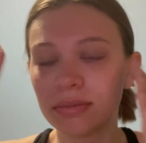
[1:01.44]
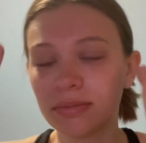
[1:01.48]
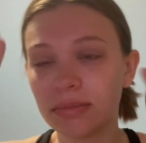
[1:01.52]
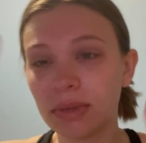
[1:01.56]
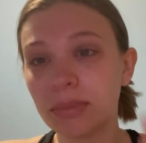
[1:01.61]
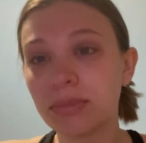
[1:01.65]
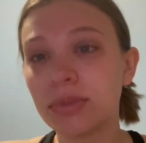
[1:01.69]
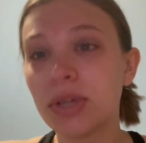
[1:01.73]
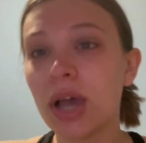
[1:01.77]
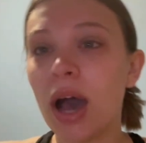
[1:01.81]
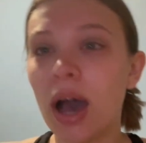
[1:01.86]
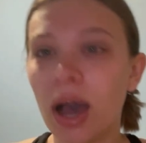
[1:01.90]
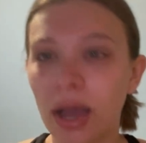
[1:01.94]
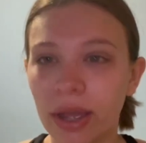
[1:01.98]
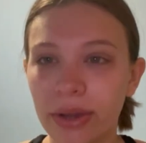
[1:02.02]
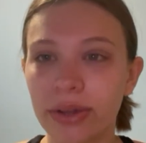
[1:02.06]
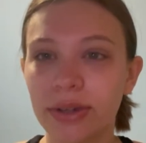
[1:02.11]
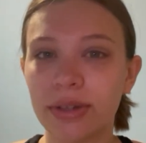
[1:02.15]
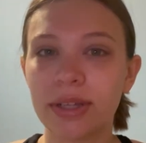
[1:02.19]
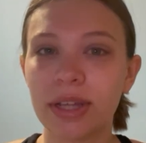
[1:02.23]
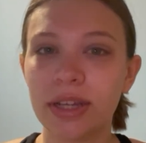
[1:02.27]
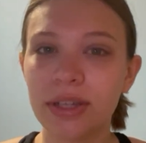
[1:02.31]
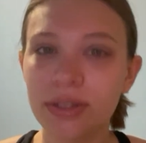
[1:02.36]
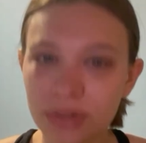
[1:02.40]
I'm
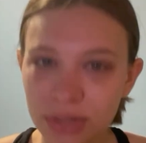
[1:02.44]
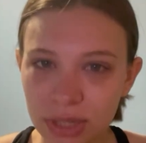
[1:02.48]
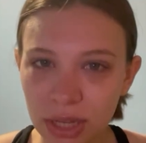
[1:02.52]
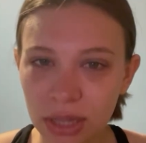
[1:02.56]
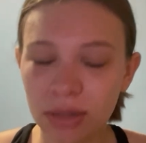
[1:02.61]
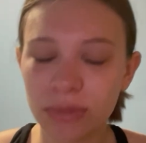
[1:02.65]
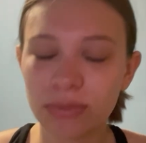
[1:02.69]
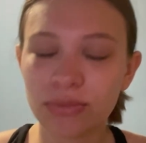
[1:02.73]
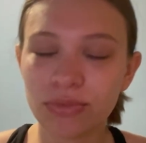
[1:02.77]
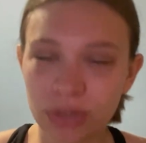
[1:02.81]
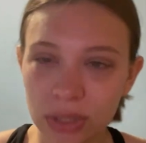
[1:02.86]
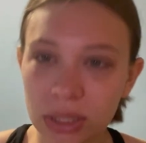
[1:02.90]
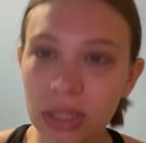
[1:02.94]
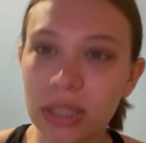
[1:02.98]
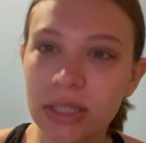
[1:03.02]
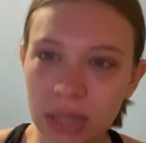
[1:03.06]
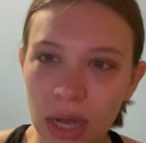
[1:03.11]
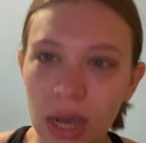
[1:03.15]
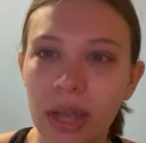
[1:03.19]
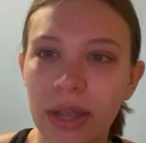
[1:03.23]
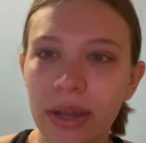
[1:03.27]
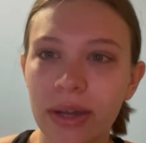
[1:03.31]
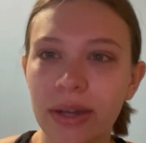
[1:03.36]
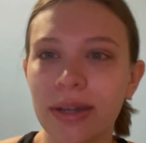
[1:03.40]
tired. Can you tell I'm really
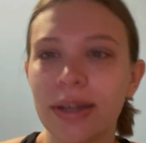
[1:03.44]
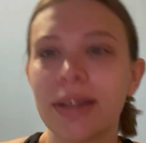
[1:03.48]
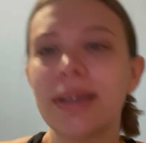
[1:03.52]
tired?